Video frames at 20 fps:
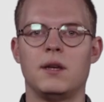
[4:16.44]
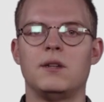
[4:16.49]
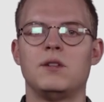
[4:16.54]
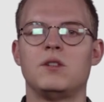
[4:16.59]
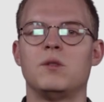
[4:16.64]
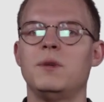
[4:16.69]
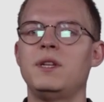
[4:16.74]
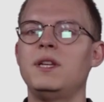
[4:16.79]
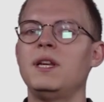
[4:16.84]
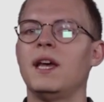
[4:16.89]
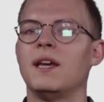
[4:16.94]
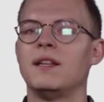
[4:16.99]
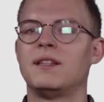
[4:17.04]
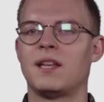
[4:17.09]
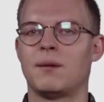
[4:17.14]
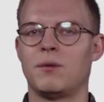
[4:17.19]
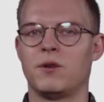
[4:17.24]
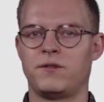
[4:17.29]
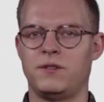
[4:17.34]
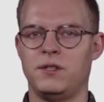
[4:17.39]
To mitigate
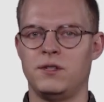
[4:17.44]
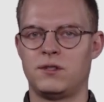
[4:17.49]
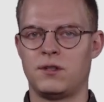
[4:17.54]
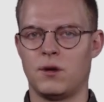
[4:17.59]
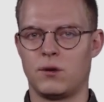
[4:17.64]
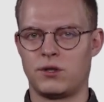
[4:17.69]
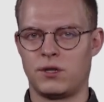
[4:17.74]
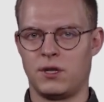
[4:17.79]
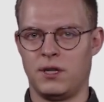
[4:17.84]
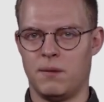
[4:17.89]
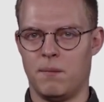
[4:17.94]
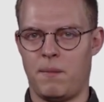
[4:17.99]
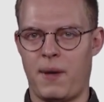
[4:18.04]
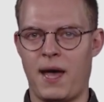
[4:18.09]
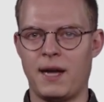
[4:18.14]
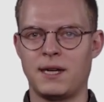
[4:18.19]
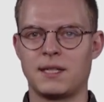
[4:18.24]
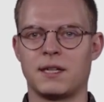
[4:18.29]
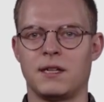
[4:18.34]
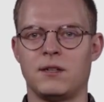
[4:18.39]
some of these social
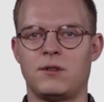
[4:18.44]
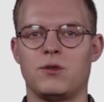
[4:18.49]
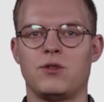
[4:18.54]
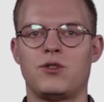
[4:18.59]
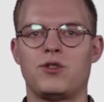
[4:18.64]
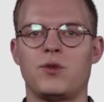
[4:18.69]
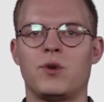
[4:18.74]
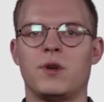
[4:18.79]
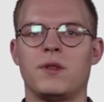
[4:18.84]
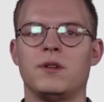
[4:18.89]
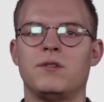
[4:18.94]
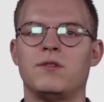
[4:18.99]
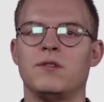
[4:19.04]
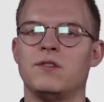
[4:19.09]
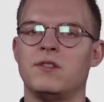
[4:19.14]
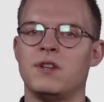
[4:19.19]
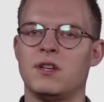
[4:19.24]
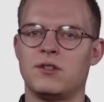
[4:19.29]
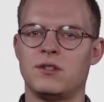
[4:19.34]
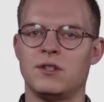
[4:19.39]
impacts and to assure the
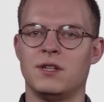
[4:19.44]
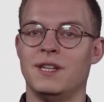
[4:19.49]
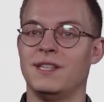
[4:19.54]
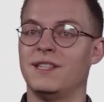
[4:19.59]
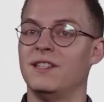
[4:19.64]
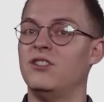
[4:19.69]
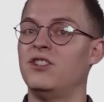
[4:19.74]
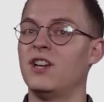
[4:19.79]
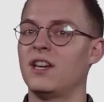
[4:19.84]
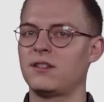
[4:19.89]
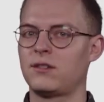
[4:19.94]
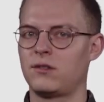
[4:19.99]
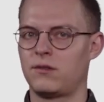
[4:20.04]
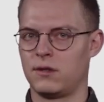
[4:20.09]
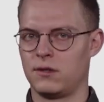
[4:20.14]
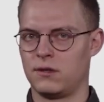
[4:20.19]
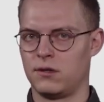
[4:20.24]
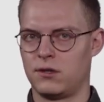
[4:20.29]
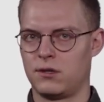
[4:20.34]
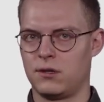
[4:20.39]
transition is a just
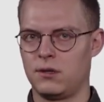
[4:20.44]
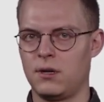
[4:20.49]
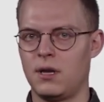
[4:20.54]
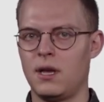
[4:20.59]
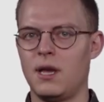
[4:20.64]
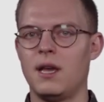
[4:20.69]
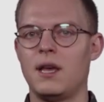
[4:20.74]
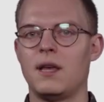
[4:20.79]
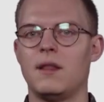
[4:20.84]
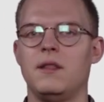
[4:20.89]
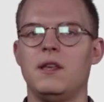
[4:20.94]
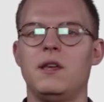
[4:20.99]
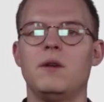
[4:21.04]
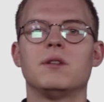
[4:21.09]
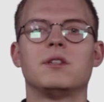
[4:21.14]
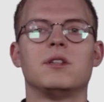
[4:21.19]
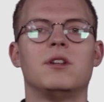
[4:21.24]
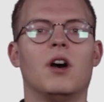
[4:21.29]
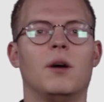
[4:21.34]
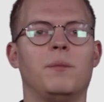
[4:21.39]
transition, the EU
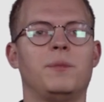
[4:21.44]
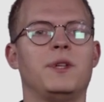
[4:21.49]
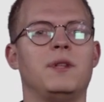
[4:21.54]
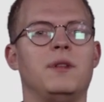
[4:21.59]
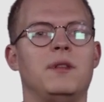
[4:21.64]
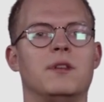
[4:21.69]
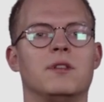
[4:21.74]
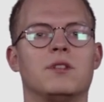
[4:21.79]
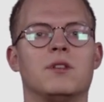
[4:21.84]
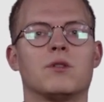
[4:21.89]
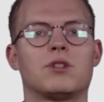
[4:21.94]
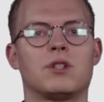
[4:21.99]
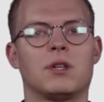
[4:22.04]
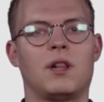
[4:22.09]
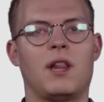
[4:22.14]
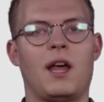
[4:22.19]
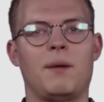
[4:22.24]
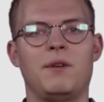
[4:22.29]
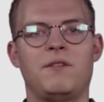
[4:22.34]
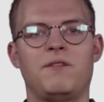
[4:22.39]
has adopted the Social
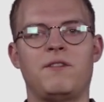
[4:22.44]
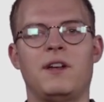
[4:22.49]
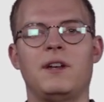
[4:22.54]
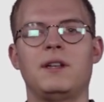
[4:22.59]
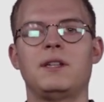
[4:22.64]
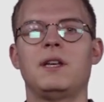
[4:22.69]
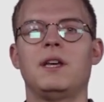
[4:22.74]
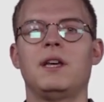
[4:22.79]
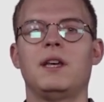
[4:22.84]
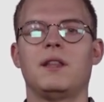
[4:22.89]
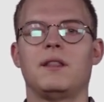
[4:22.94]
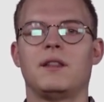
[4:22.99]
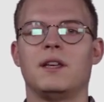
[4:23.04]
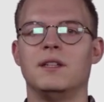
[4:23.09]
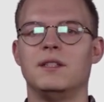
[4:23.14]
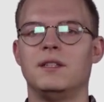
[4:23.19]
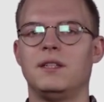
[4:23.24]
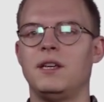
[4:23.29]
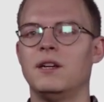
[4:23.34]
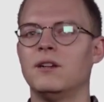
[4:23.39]
Climate Fund that
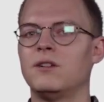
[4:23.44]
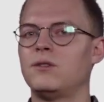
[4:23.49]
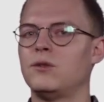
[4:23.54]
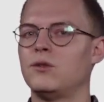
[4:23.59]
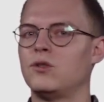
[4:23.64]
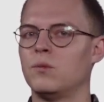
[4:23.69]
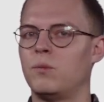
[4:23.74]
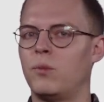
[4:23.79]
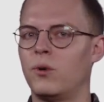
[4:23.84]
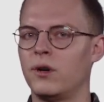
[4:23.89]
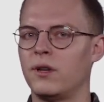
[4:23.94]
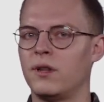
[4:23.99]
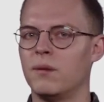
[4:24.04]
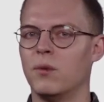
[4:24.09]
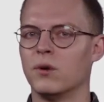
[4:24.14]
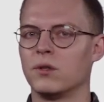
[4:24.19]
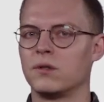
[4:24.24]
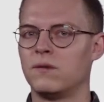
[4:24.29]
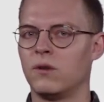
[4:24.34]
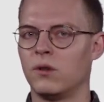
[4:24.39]
is geared to support the
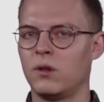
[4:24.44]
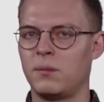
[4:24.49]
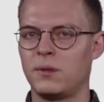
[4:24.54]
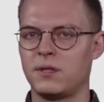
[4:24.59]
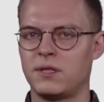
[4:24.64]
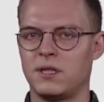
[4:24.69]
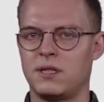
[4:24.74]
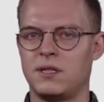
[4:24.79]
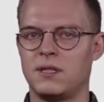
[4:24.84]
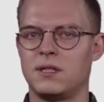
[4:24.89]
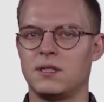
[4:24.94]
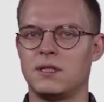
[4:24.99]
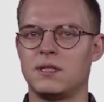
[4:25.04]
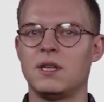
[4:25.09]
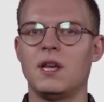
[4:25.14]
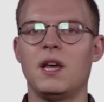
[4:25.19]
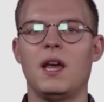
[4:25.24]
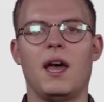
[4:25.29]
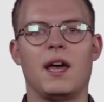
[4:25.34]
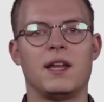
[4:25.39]
most vulnerable
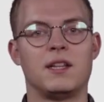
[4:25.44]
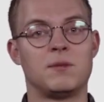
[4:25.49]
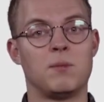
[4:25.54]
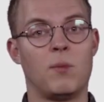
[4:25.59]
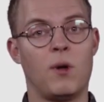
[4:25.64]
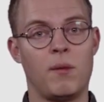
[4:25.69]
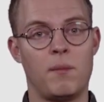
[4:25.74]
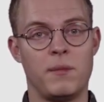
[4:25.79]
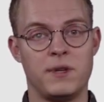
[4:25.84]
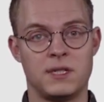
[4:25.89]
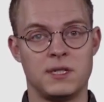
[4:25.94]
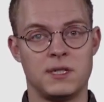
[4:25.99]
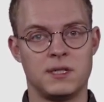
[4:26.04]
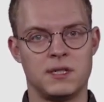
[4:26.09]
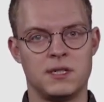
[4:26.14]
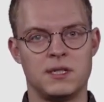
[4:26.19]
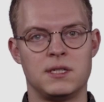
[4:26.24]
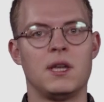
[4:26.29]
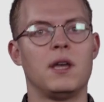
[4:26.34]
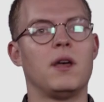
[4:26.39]
citizens and small
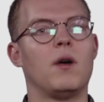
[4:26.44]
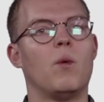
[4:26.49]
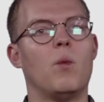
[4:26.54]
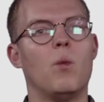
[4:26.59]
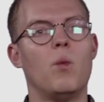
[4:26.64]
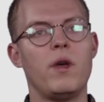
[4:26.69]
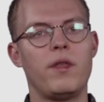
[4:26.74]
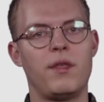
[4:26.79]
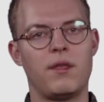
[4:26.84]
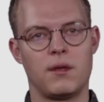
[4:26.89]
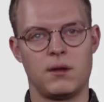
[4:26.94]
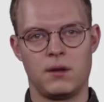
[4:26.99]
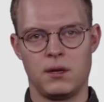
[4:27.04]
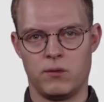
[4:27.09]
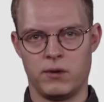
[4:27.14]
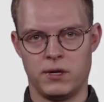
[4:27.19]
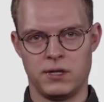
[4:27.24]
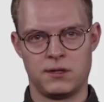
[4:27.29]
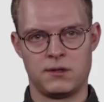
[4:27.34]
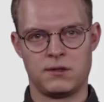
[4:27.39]
businesses with the
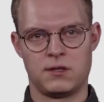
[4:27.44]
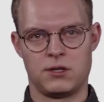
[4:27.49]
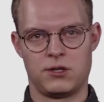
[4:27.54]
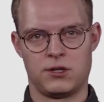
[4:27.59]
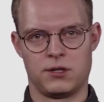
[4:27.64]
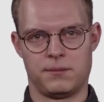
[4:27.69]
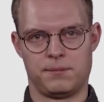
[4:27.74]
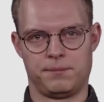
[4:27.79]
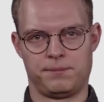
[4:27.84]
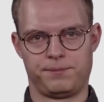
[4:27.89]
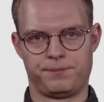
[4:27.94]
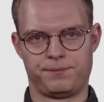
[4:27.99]
green transition.